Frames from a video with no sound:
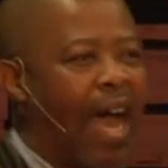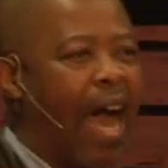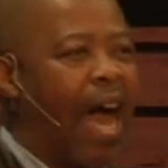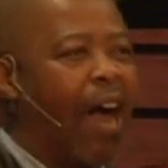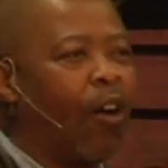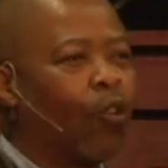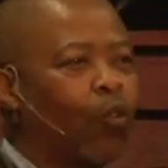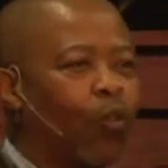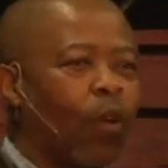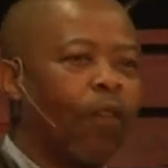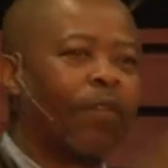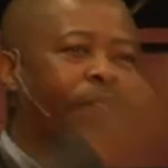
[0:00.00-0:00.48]

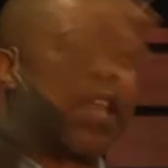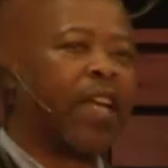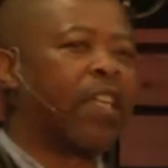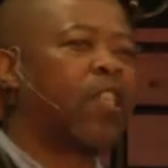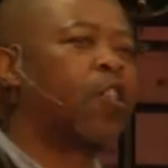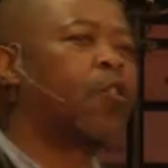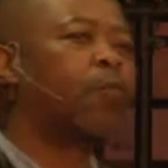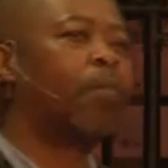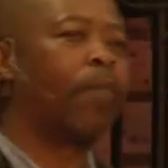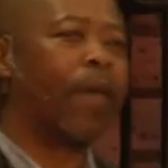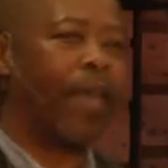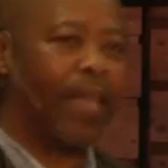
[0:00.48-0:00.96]
out of that
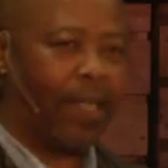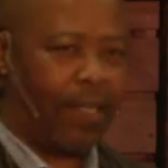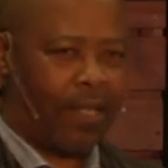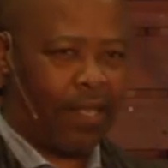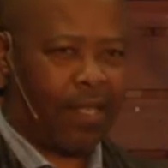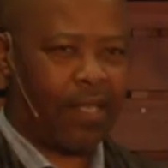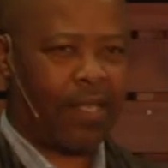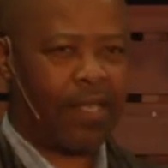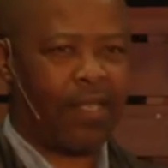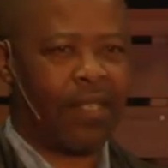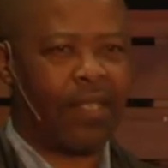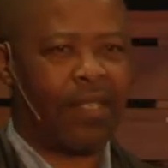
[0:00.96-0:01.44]
space.
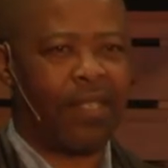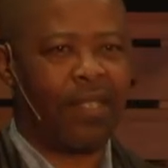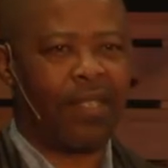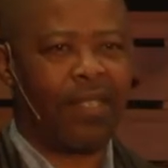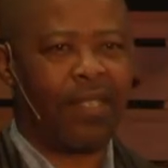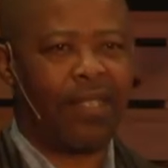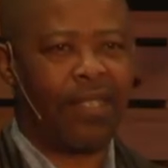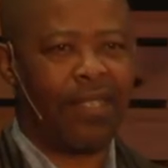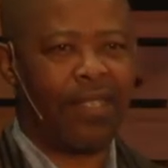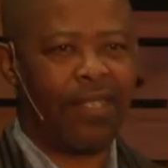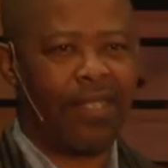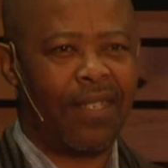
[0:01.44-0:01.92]
That's
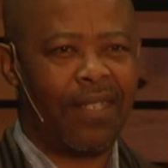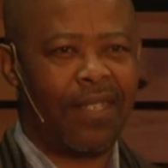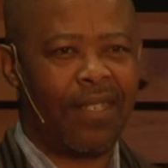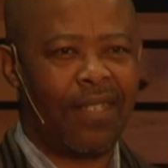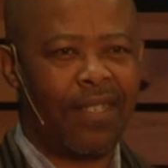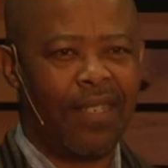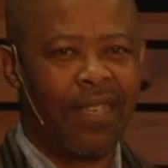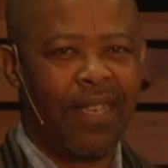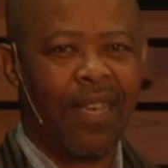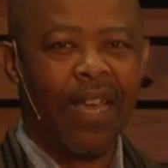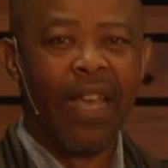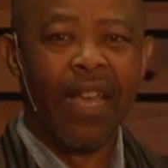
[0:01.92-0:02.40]

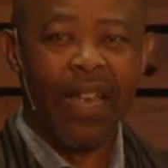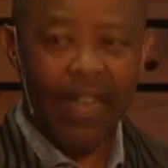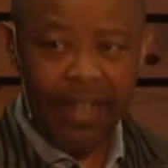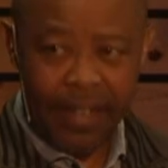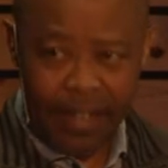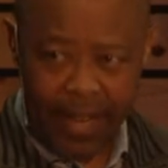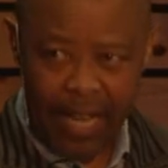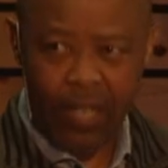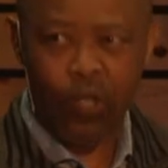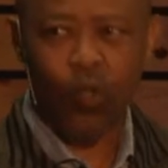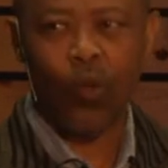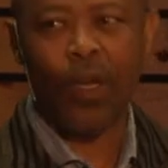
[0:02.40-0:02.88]

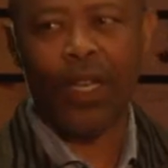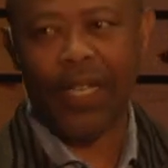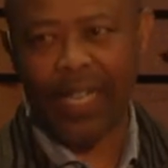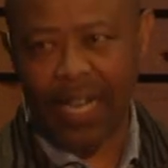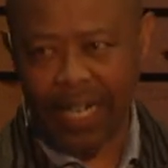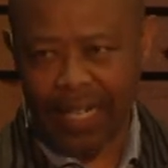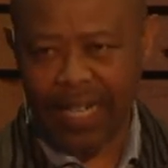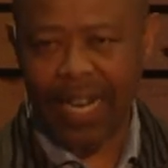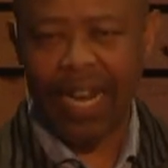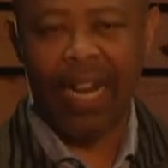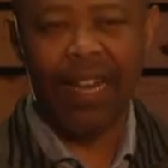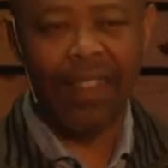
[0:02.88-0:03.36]
where
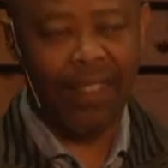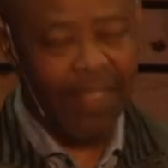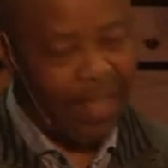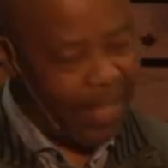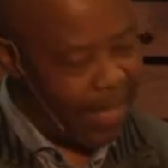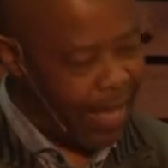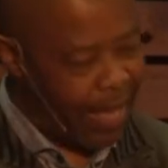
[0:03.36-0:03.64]
the real thing